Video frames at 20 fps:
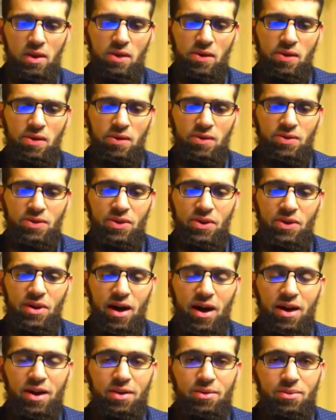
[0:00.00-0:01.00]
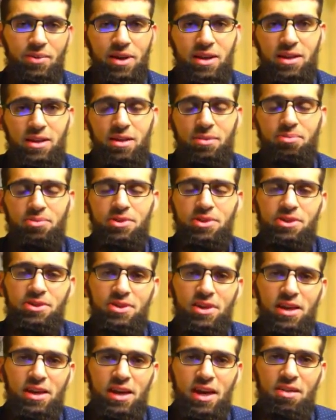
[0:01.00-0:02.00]
So I really
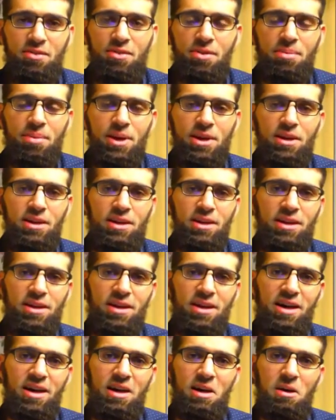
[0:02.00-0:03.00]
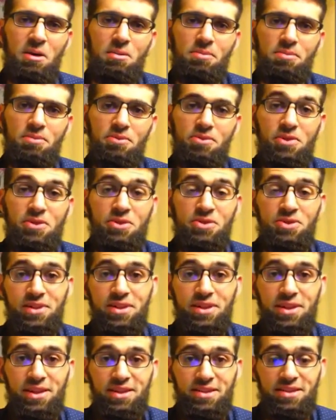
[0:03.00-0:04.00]
appreciate everybody for
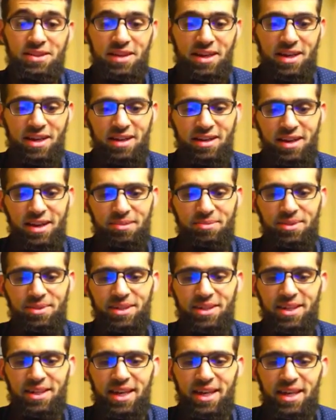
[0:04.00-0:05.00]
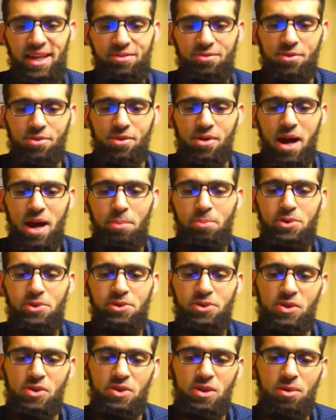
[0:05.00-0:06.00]
tuning in today, alhamdulillah, for
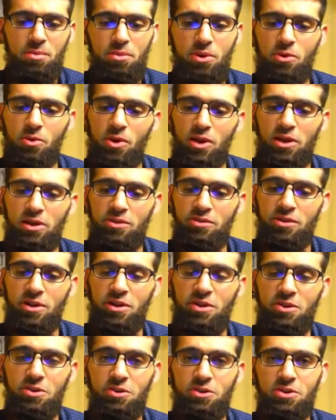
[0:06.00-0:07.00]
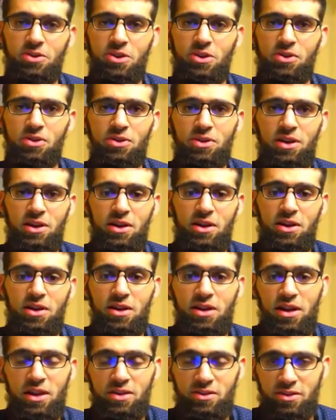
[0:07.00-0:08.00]
episode number 1 of our new show,
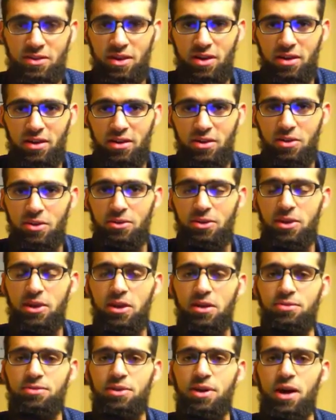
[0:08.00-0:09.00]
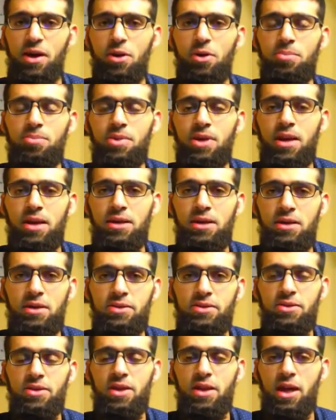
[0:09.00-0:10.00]
Kickstart Your Recovery. I hope the ideas
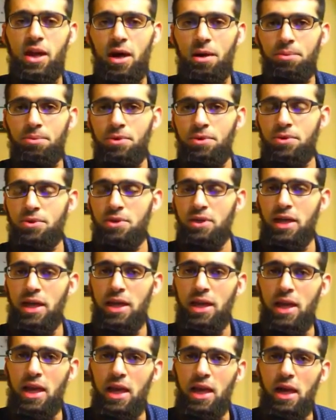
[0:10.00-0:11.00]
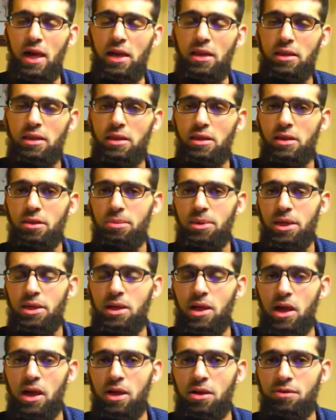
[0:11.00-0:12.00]
today helped you to get a little bit
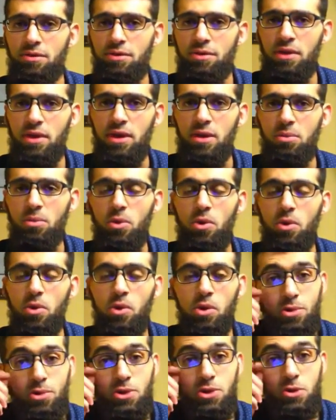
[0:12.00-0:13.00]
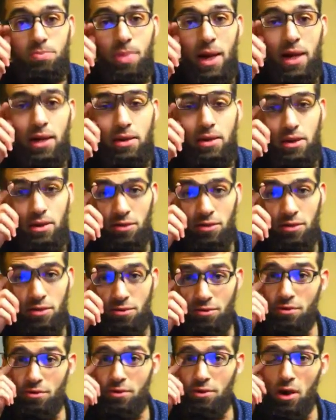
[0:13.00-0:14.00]
of more perspective
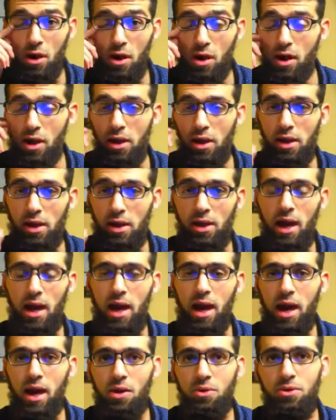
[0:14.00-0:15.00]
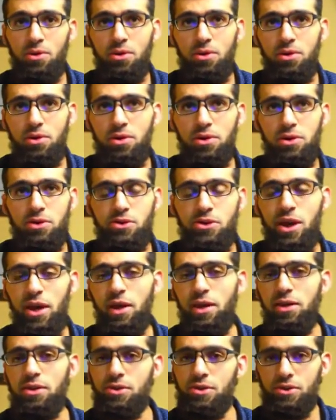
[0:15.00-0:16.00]
on how you could
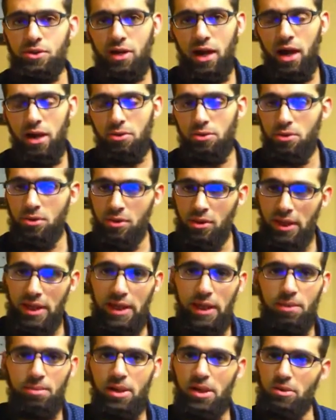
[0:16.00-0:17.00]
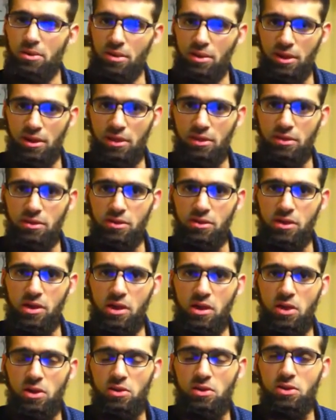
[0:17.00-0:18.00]
change how you think about things
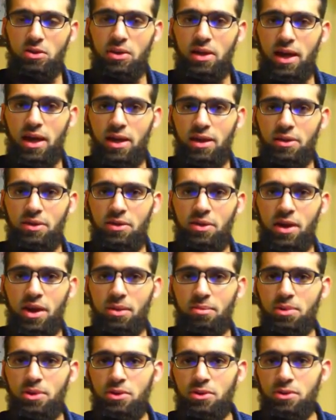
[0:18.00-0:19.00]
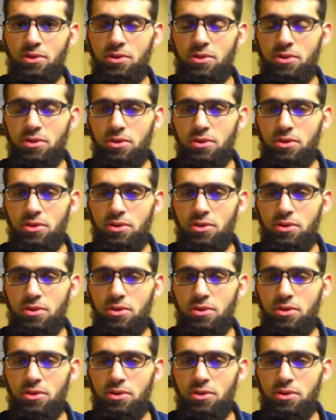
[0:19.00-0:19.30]
so that you're able to